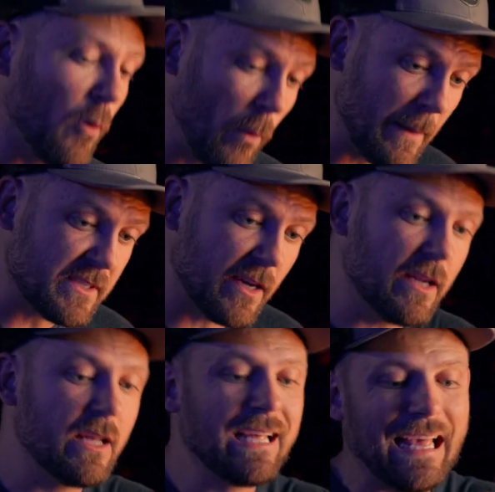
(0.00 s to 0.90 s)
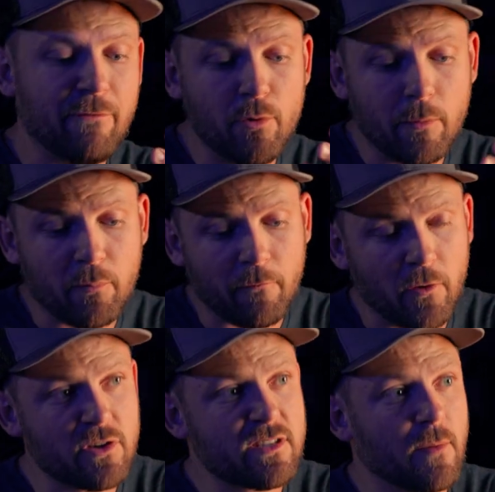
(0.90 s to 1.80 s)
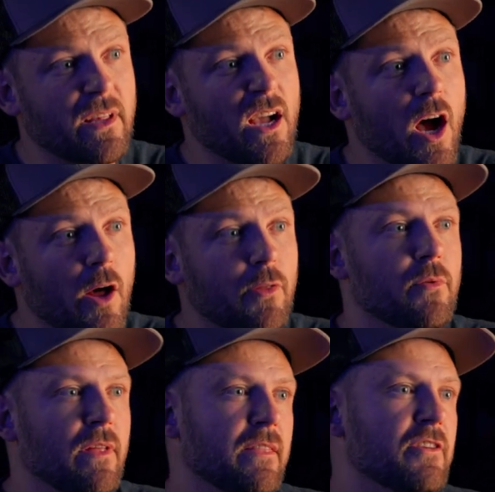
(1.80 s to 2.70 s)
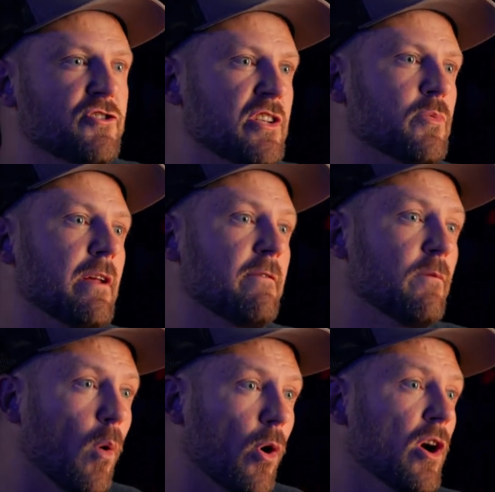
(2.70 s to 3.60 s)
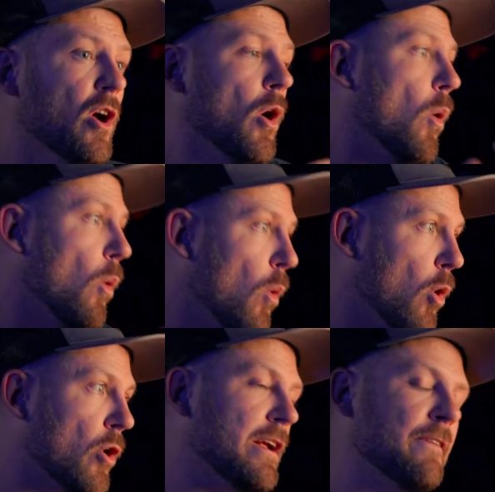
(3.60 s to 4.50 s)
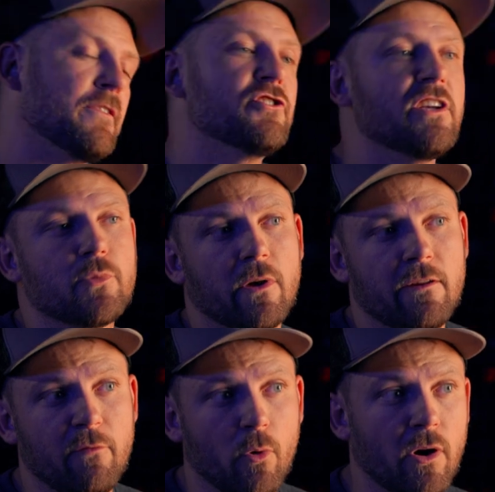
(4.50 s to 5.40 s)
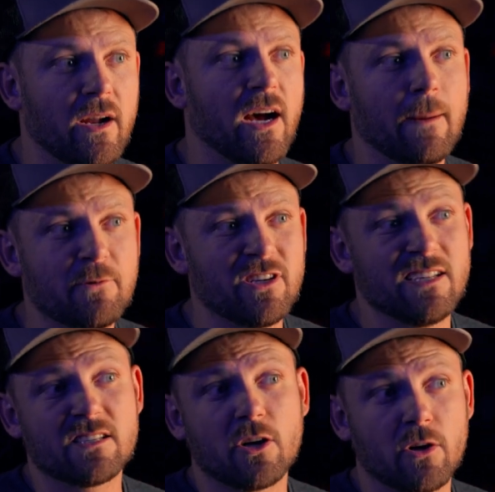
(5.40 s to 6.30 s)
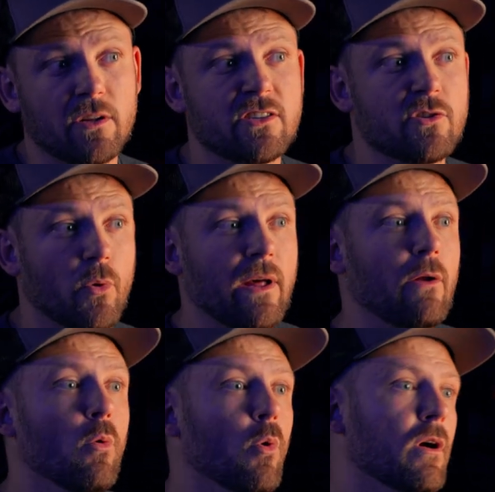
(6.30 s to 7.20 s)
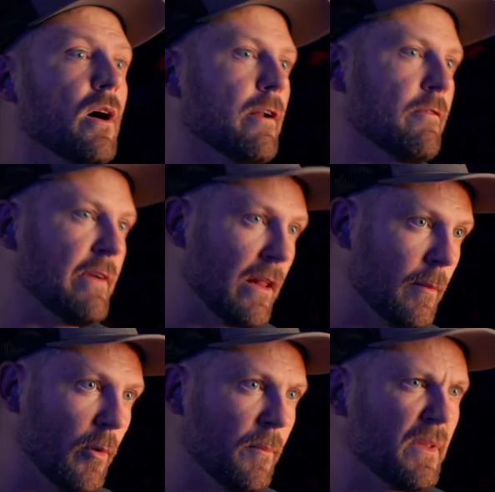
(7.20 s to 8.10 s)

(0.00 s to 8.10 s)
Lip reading: of our website if you would prefer something other than the G24, or if the G24 option is currently sold out or unavailable.